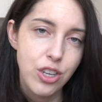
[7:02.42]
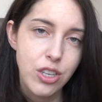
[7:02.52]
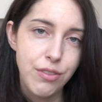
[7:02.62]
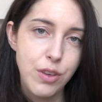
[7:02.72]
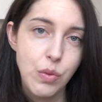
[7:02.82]

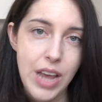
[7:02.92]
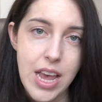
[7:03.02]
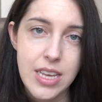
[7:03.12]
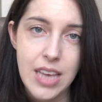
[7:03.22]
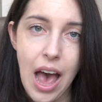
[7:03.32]
just a few
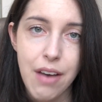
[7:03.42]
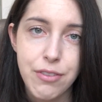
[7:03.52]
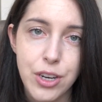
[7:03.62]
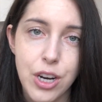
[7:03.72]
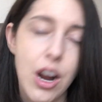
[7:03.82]
days
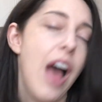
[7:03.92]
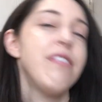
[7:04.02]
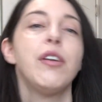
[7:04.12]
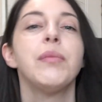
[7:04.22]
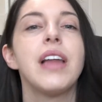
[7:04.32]
after I
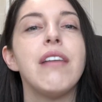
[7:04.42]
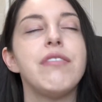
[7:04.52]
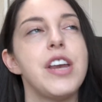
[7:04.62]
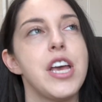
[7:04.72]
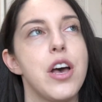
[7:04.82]
filmed that
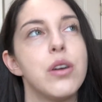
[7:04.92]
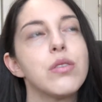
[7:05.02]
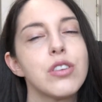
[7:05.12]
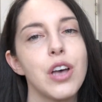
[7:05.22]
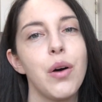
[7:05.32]
video,
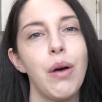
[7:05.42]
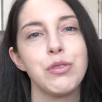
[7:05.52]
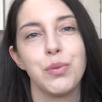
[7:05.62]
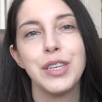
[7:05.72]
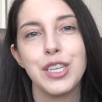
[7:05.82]
so I
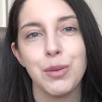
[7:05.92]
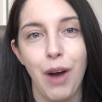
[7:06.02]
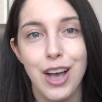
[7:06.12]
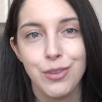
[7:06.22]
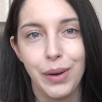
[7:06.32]
was really
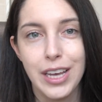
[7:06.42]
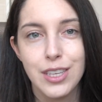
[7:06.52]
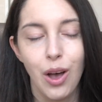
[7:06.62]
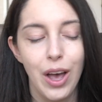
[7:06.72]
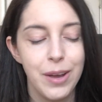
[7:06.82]
surprised when I
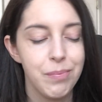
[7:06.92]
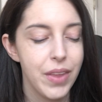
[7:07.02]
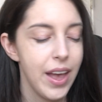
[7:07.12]
saw it.